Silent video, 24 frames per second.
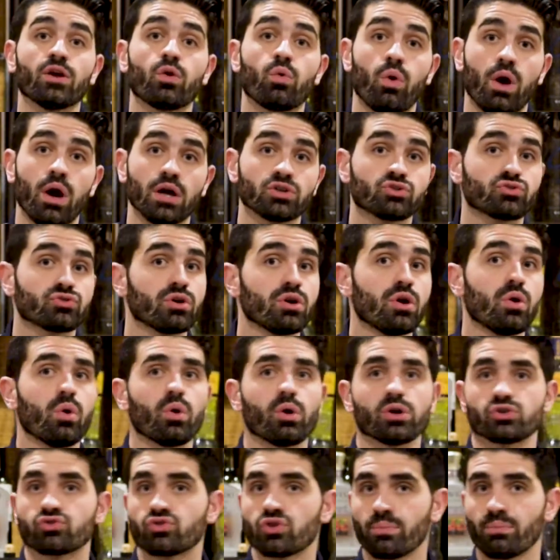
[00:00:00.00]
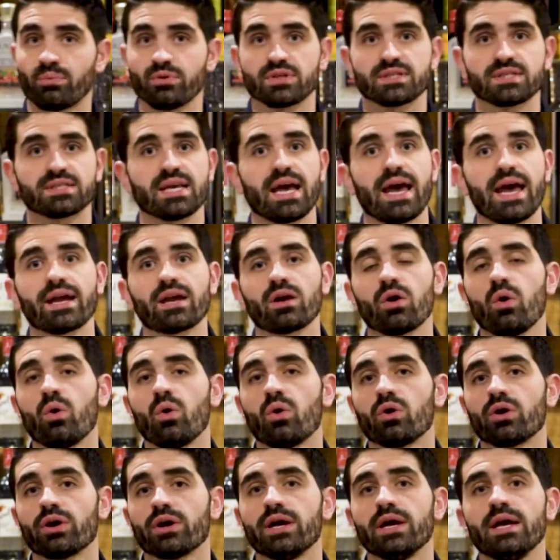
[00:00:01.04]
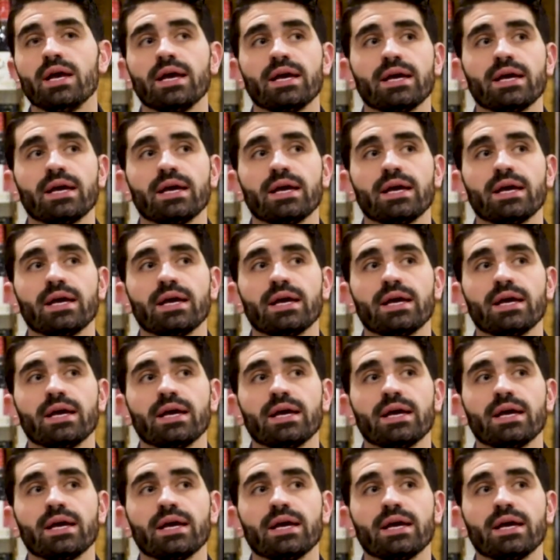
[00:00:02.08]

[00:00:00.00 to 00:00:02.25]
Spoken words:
Cointreau or triple sec or